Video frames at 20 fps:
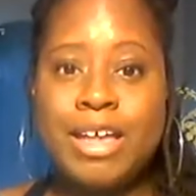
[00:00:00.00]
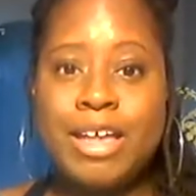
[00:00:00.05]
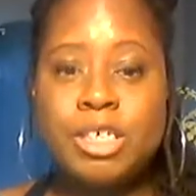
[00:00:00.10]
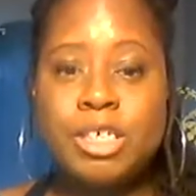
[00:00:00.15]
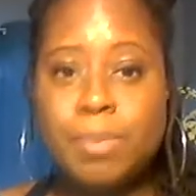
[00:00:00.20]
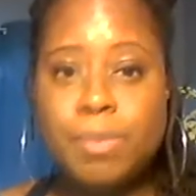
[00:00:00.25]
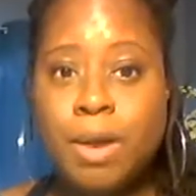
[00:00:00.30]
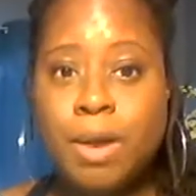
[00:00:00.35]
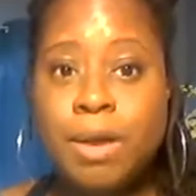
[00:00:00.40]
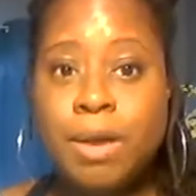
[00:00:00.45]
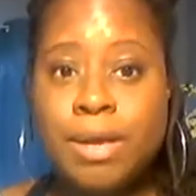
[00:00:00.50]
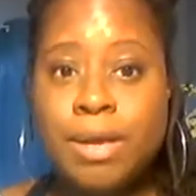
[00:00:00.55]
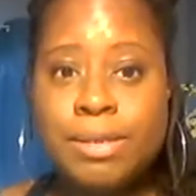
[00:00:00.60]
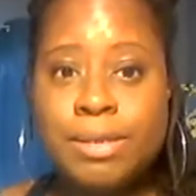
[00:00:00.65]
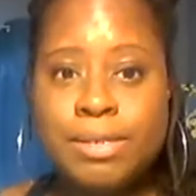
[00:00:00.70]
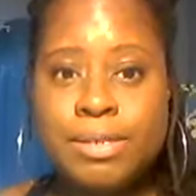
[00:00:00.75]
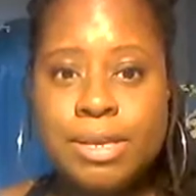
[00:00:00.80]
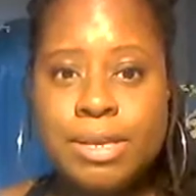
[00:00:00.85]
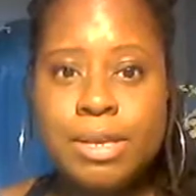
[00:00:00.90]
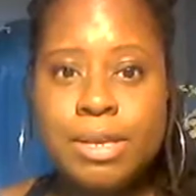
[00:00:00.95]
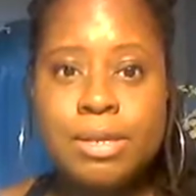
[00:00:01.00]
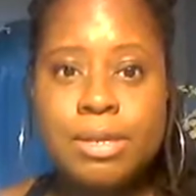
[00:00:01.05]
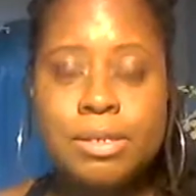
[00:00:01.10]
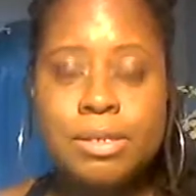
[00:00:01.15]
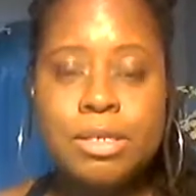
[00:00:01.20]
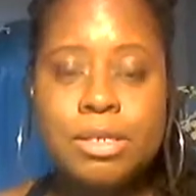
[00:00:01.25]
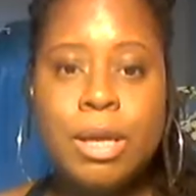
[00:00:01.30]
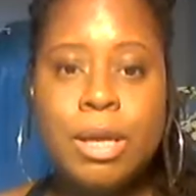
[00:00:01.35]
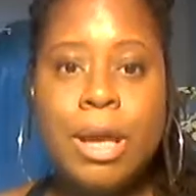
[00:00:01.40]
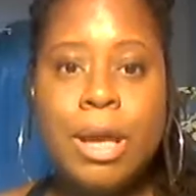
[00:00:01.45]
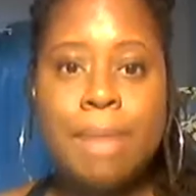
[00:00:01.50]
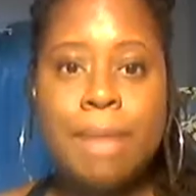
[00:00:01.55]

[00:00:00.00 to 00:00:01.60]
experiences,